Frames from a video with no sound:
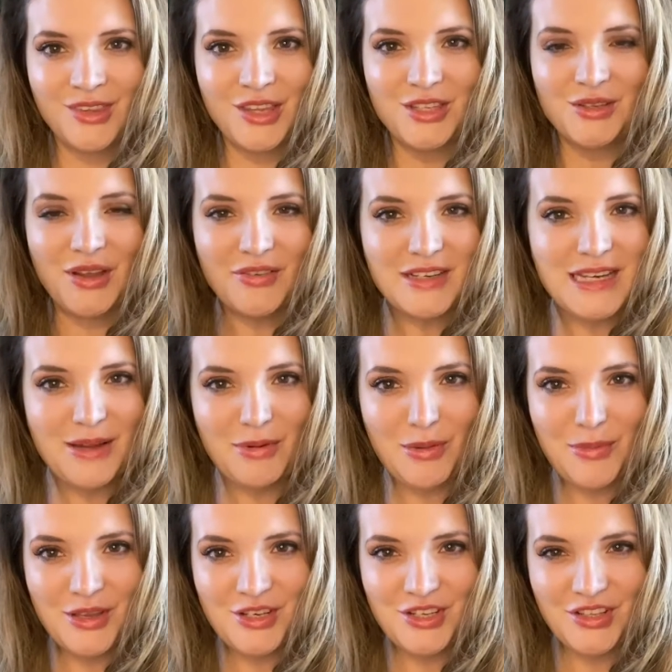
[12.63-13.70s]
So every time I
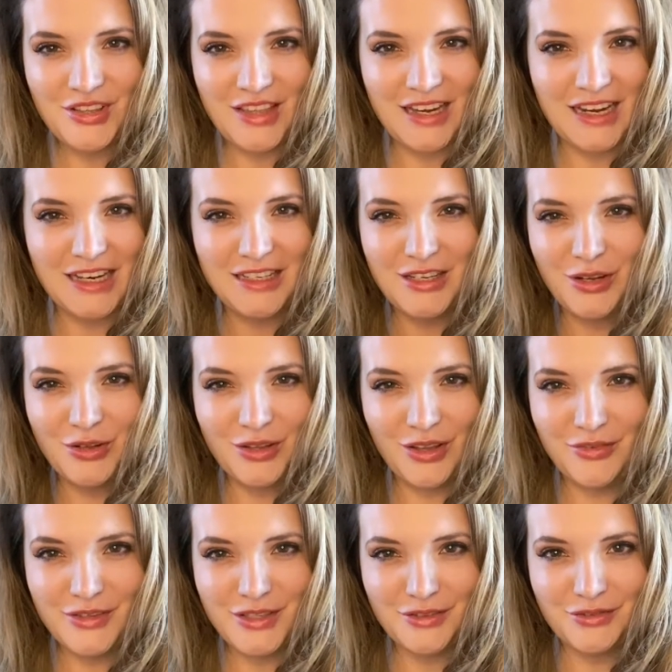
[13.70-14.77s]
mention that I don't
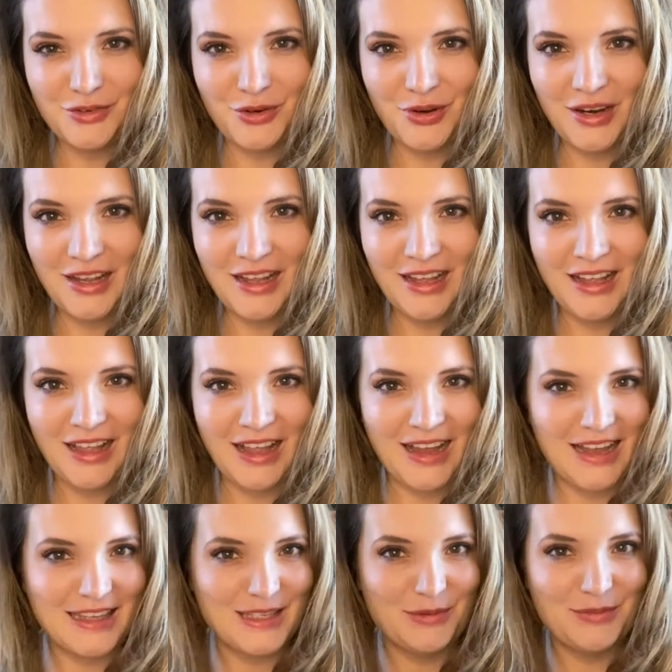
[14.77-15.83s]
love Sephora, I
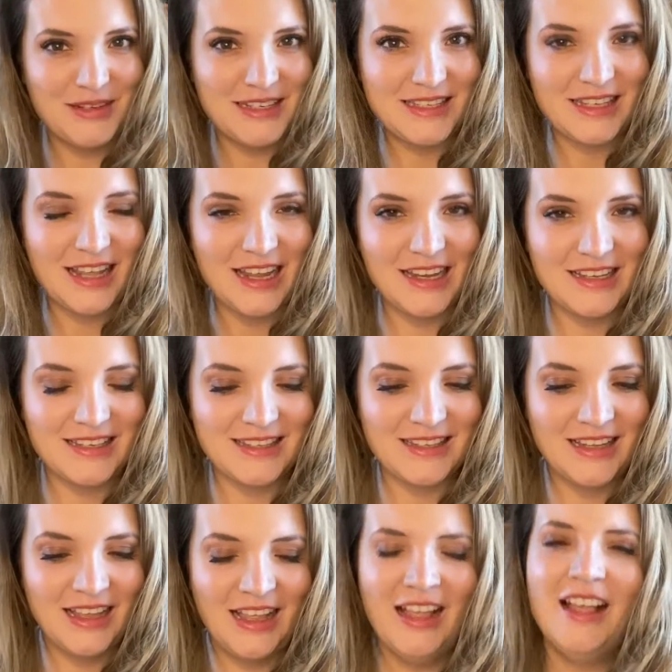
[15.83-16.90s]
get some dislikes.
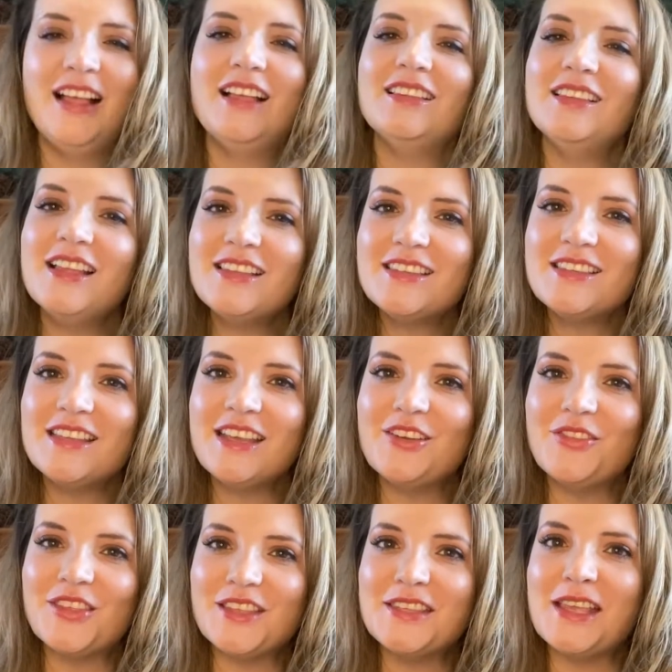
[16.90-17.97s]
Let's see
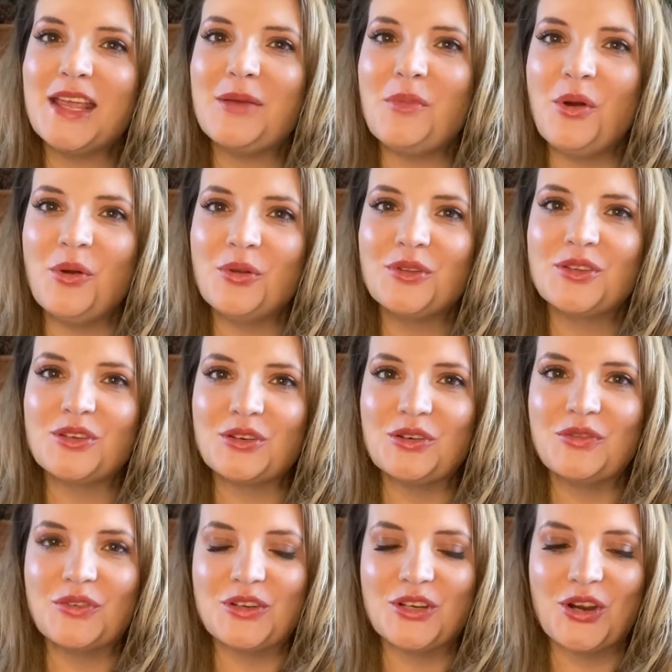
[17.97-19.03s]
if the same holds true
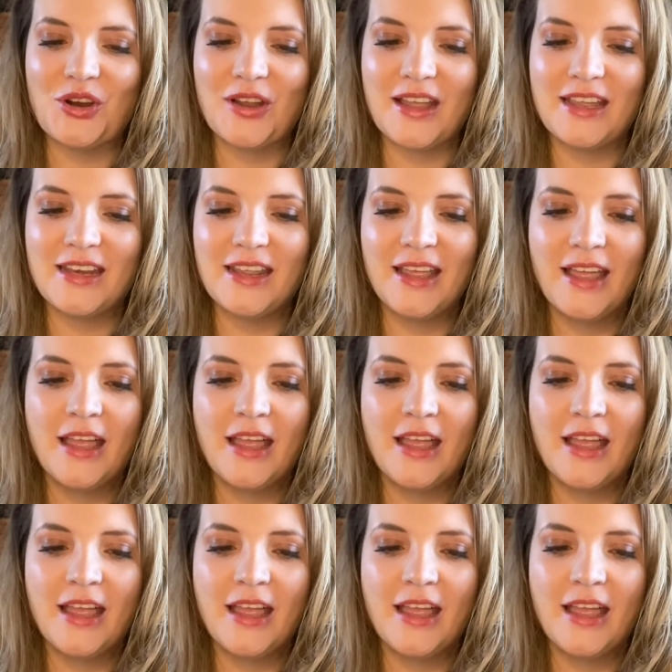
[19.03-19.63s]
for Target.